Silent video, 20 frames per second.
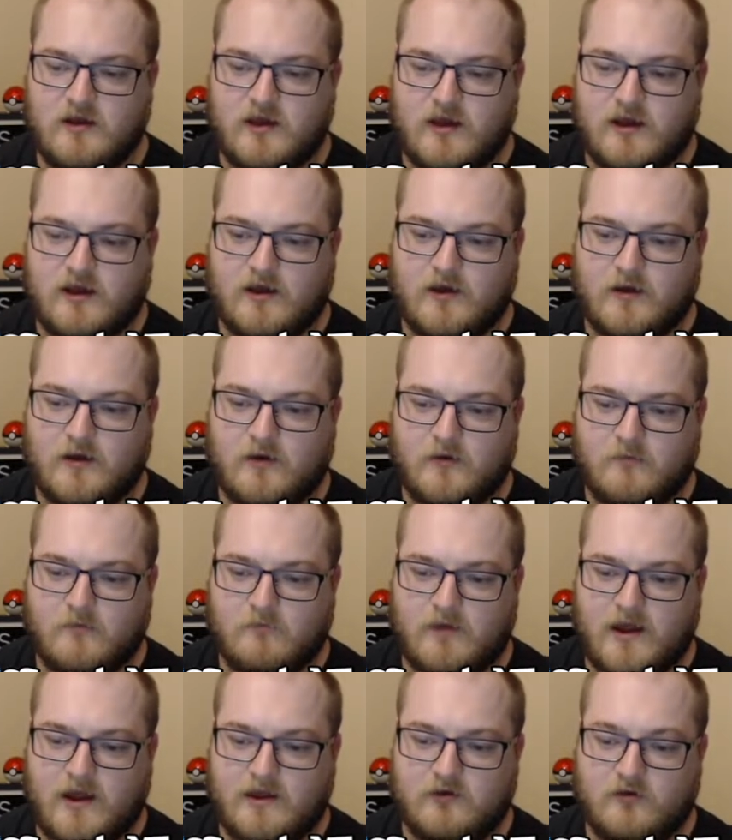Um,
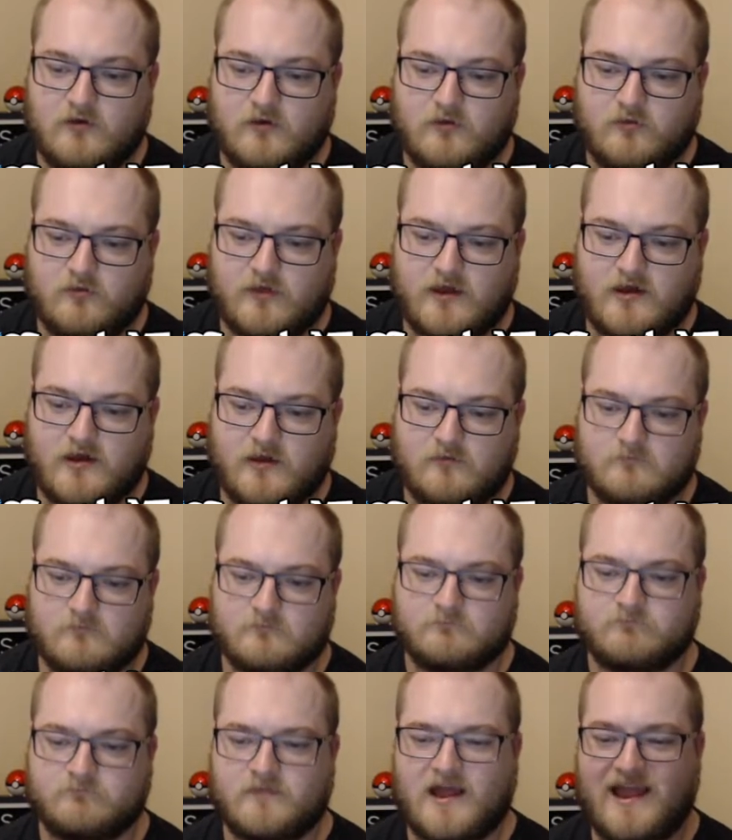I know that
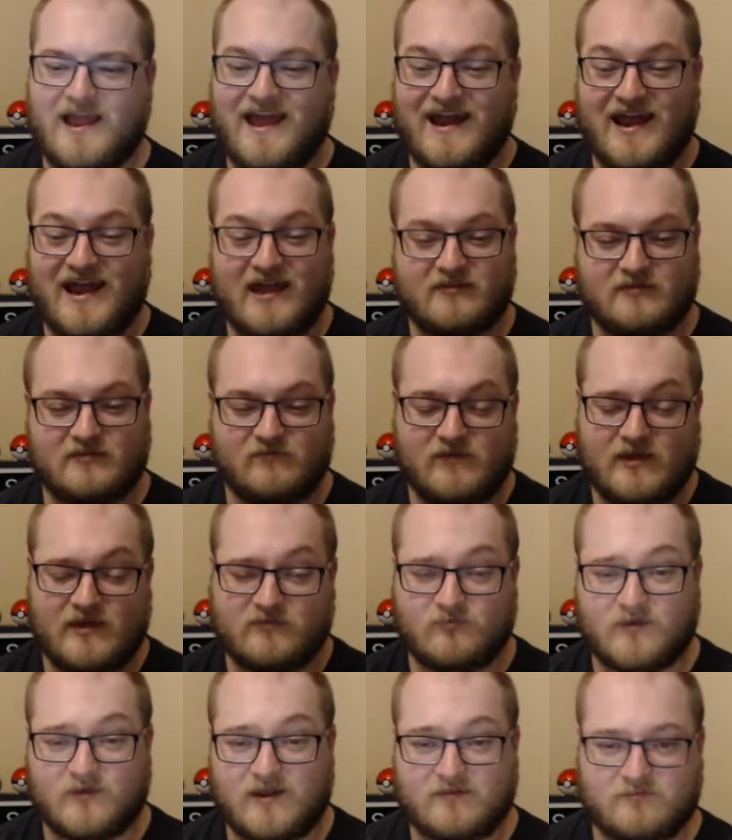I had asked if you guys
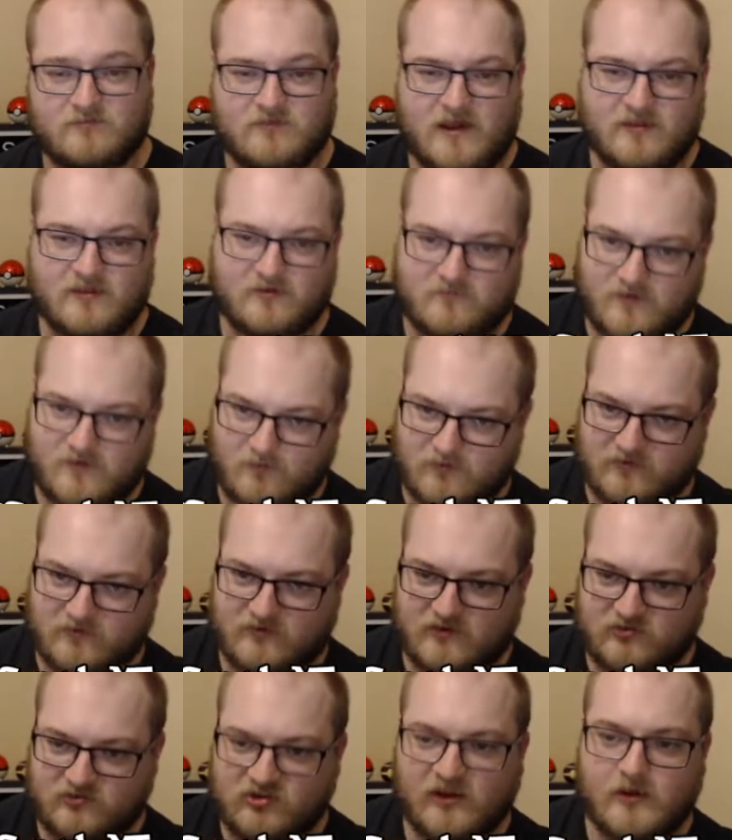would rather if I went to
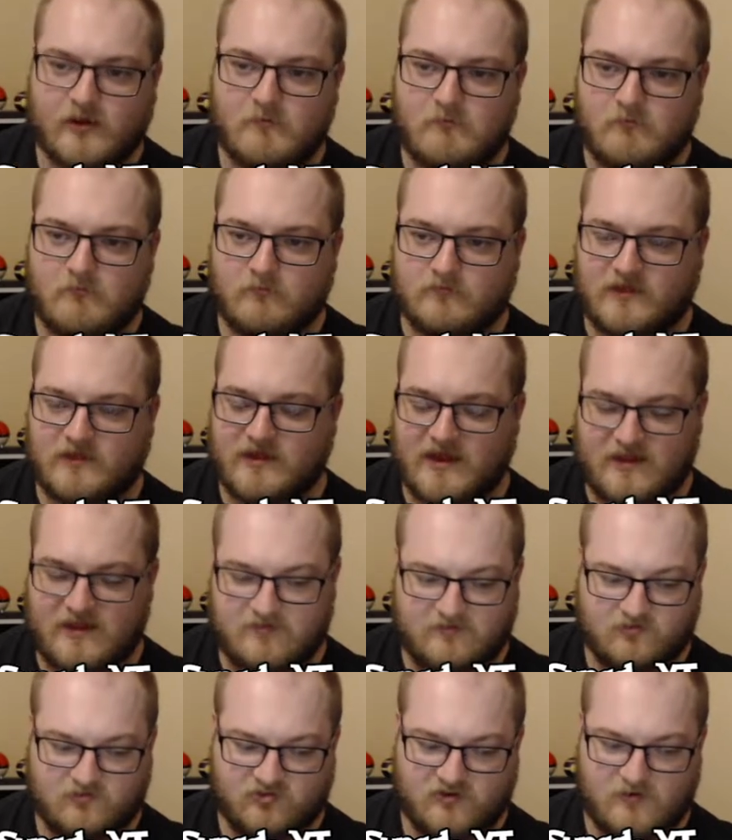the gym, the
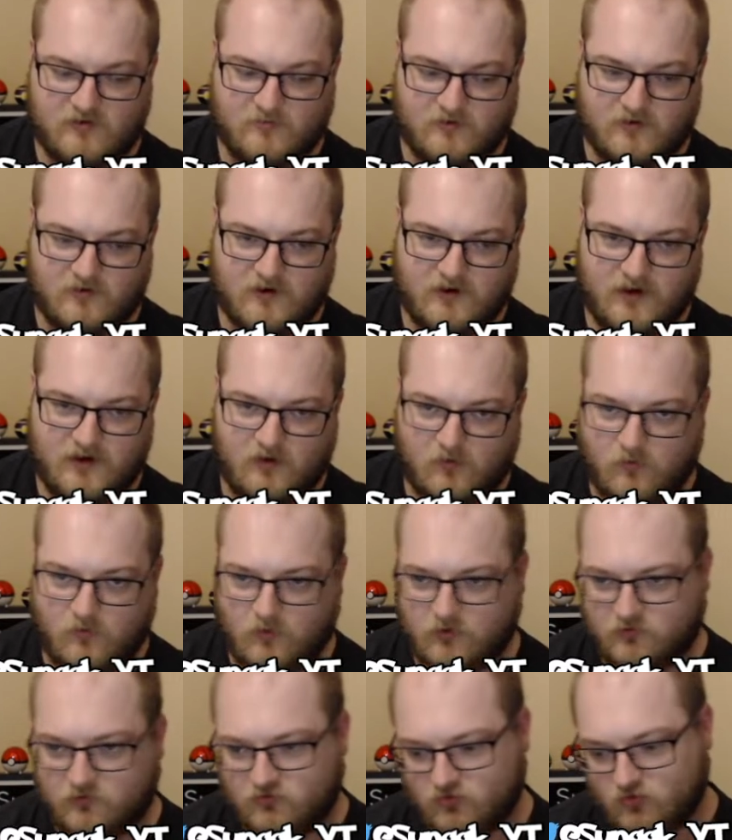8th gym already,
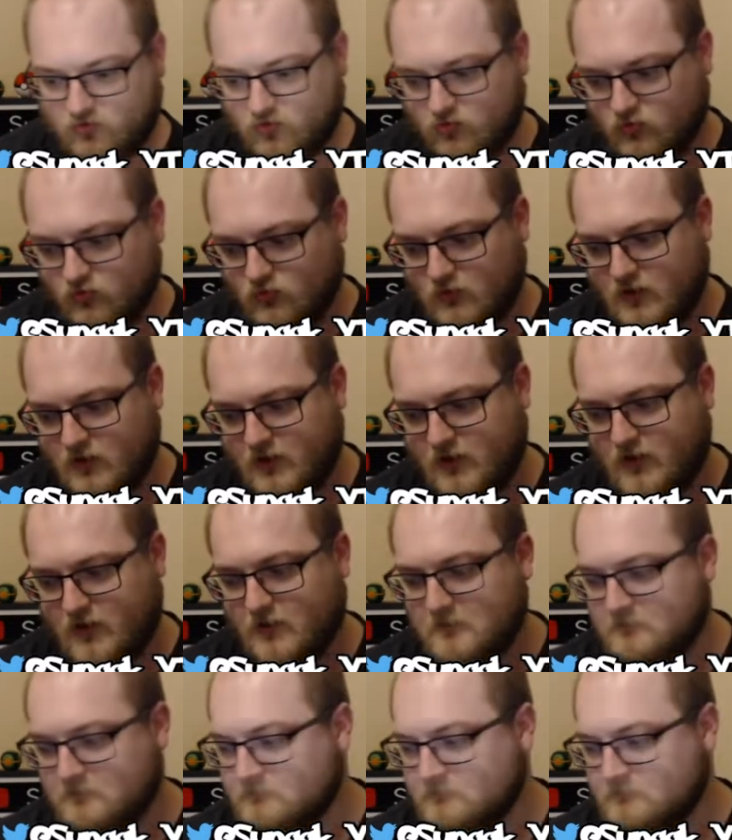or to, uh,